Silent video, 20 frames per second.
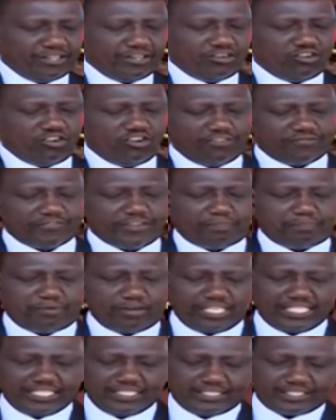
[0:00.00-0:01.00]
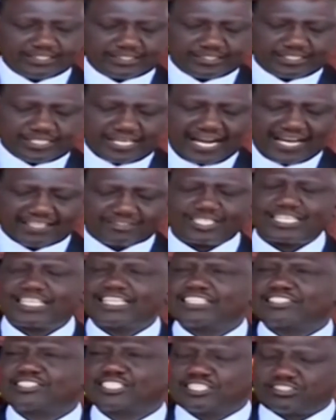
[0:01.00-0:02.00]
of the police as an
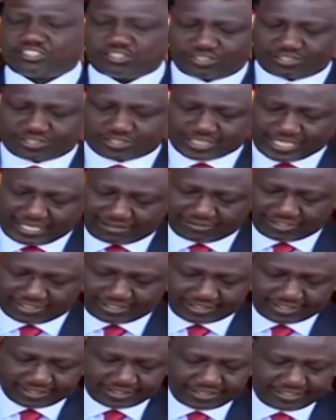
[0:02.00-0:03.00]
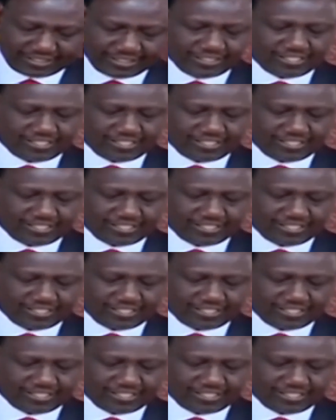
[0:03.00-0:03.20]
essential service,